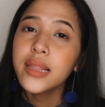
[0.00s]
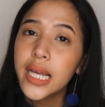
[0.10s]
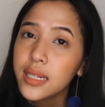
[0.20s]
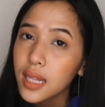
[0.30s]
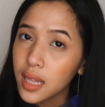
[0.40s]

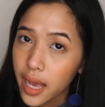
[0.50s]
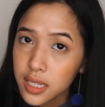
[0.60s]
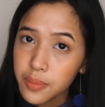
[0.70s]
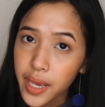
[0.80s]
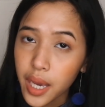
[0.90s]
And then the
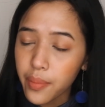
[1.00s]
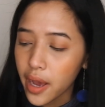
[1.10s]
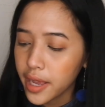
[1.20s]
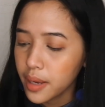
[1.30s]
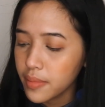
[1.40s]
last
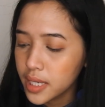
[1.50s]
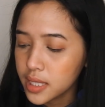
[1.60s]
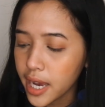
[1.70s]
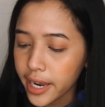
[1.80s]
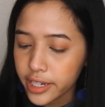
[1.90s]
makeup item
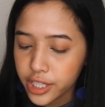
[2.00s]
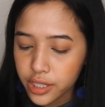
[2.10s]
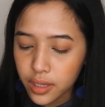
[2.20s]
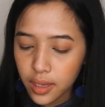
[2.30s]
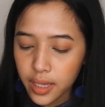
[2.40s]
is
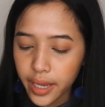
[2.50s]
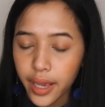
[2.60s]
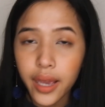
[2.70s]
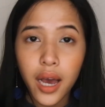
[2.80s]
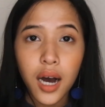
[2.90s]

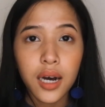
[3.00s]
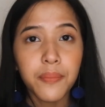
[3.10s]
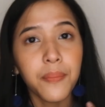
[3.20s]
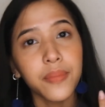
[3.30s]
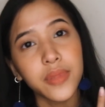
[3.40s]
actually
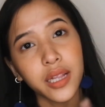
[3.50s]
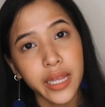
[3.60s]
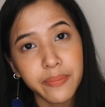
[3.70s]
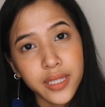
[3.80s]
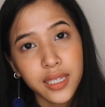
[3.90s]

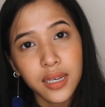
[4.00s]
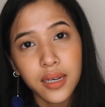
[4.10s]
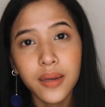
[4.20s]
the lips,